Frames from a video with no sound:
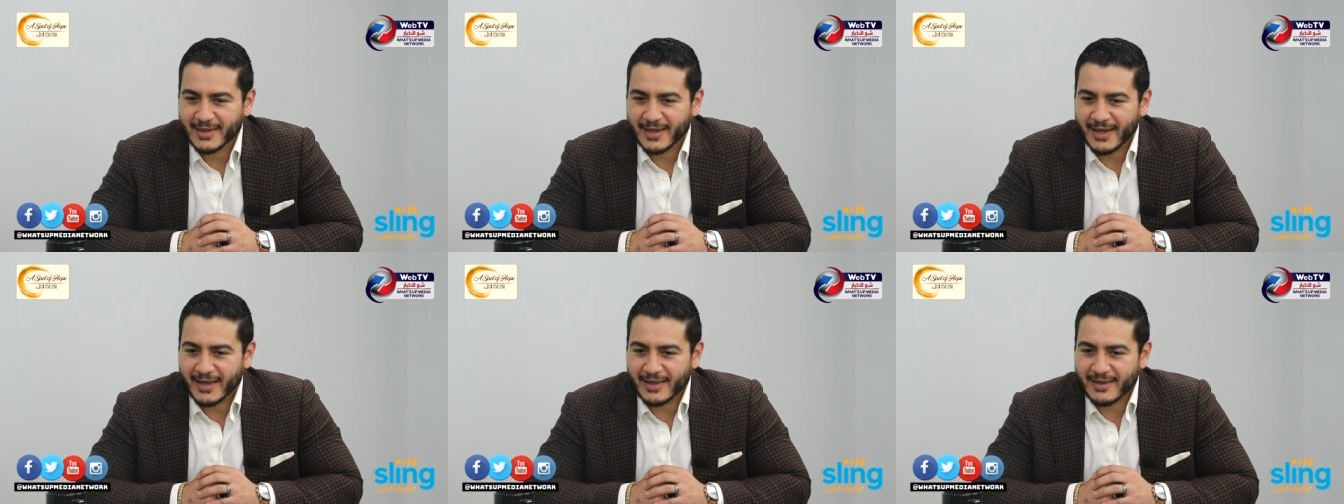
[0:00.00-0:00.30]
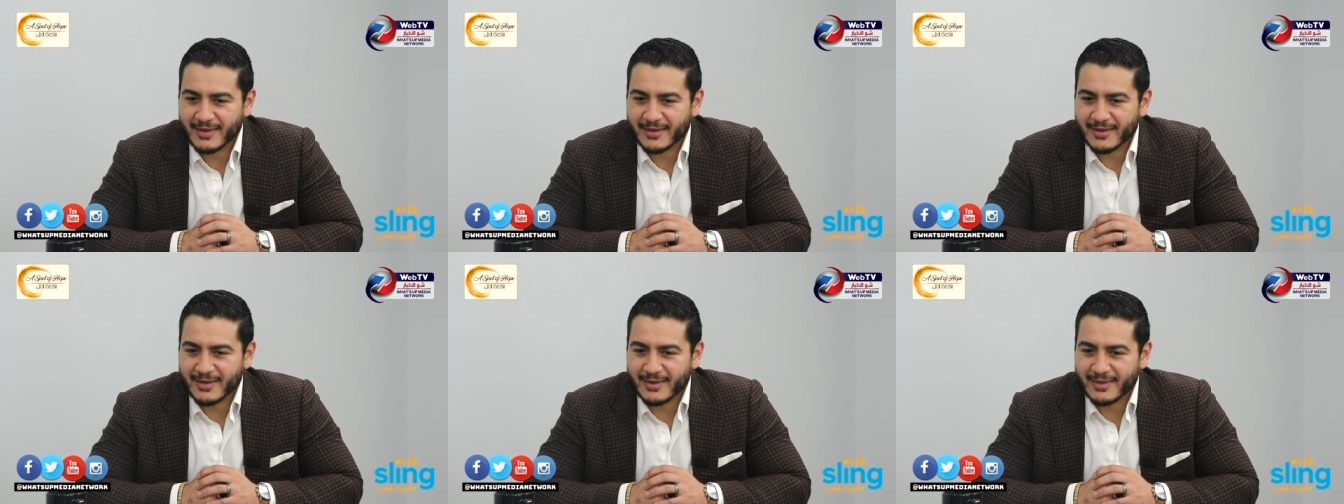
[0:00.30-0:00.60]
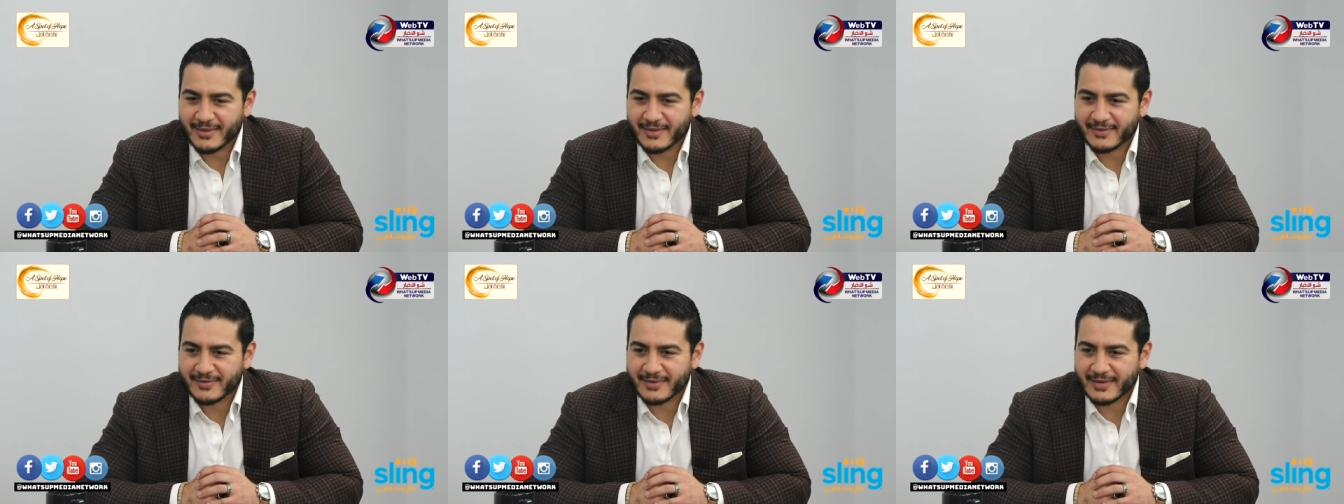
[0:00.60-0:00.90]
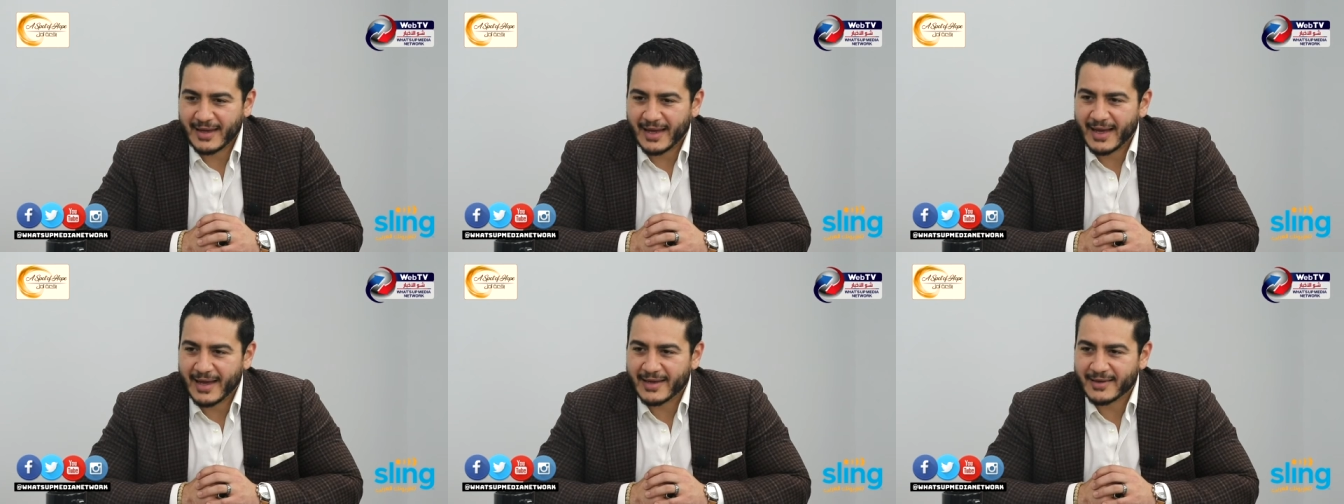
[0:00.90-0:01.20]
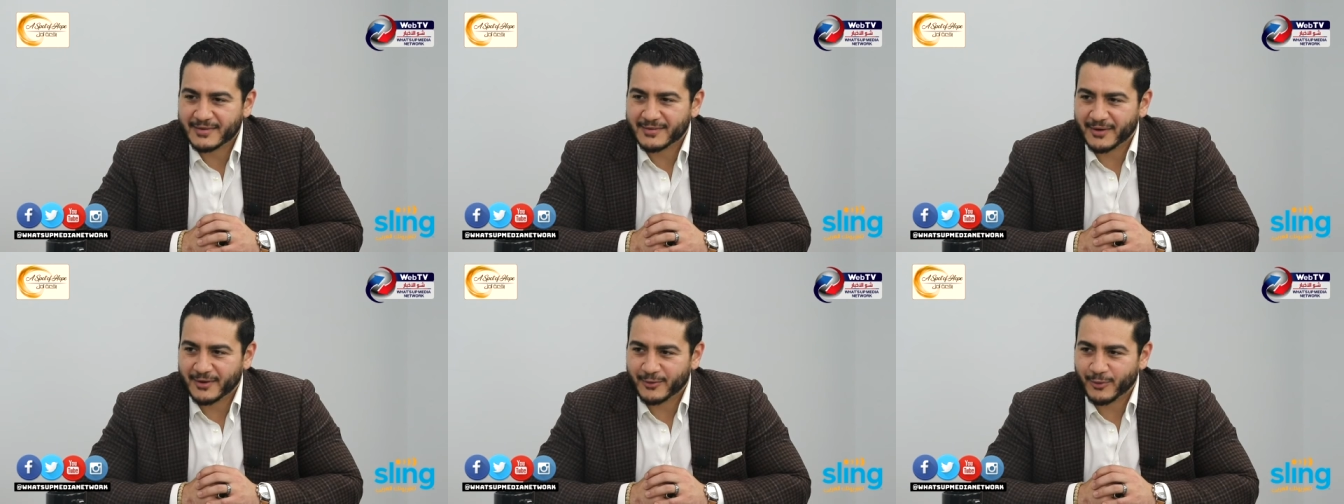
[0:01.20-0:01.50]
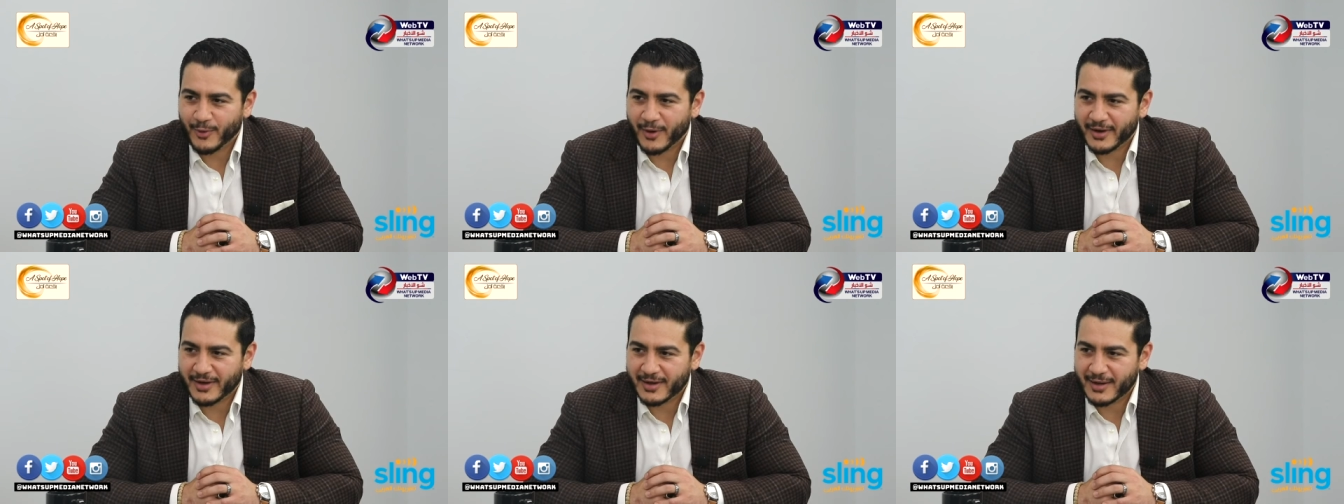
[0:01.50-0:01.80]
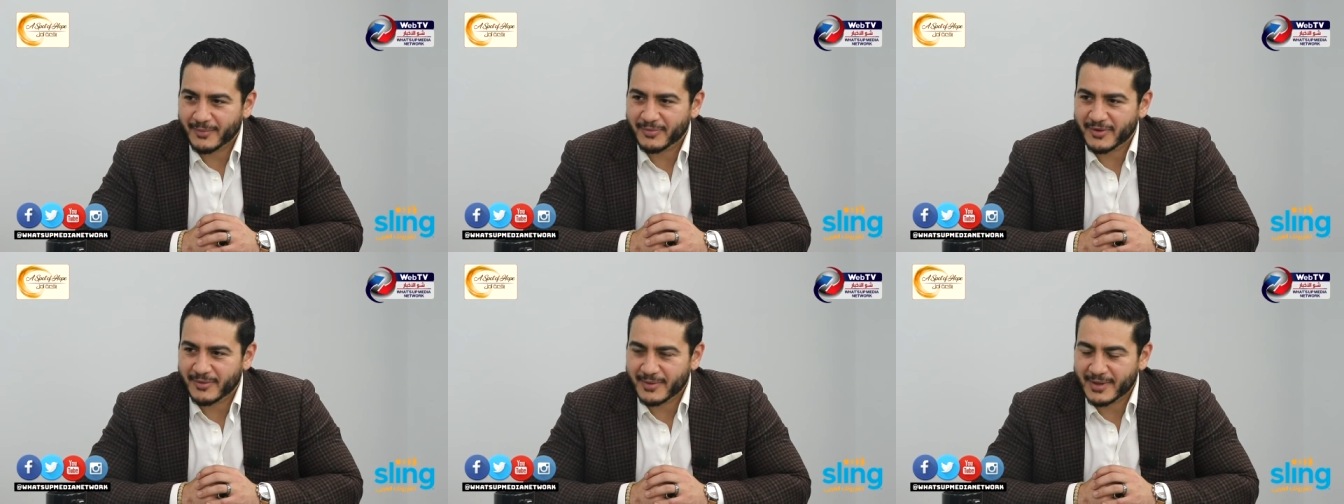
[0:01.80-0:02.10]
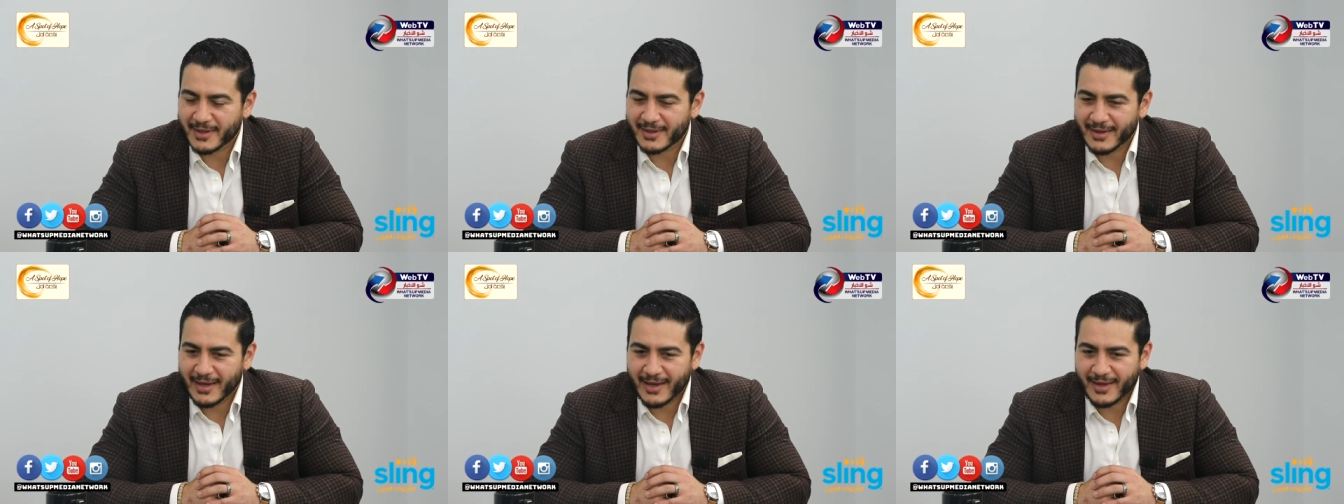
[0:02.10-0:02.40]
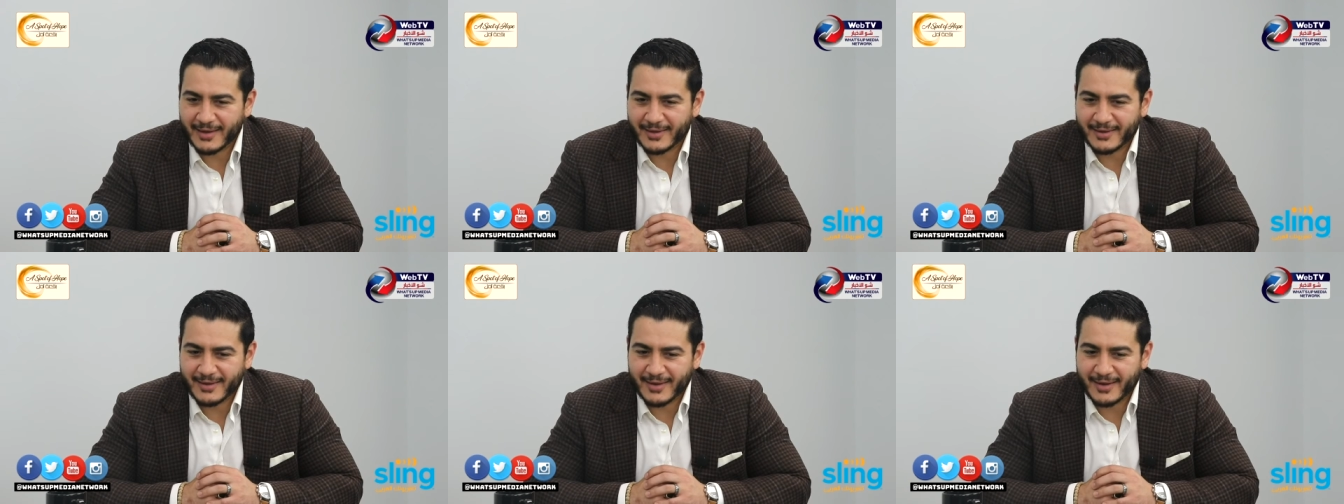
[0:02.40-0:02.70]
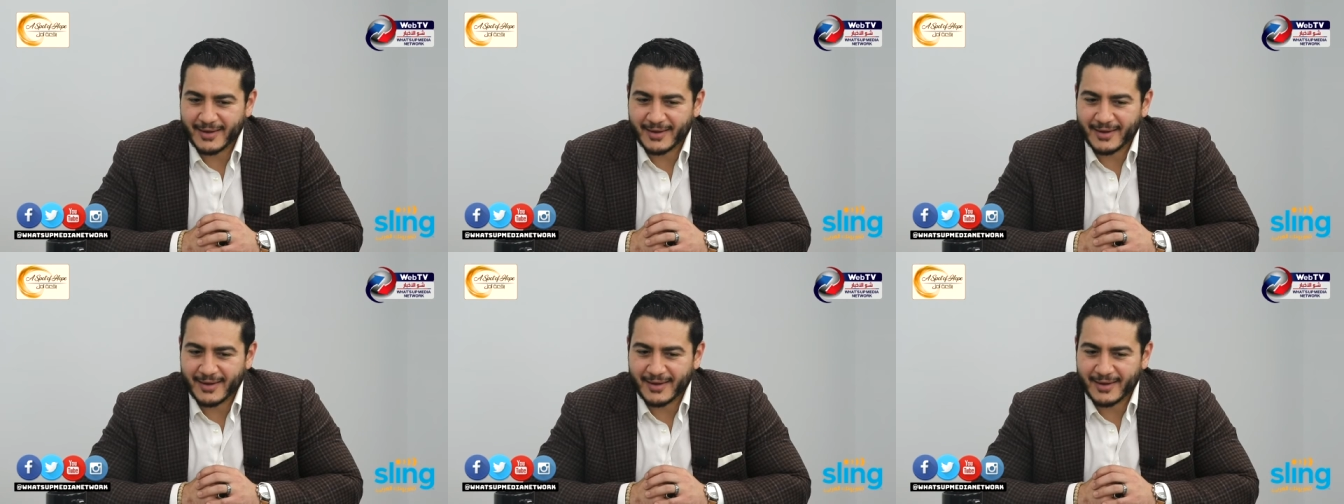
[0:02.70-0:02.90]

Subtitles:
and this guy starts walking up to me, and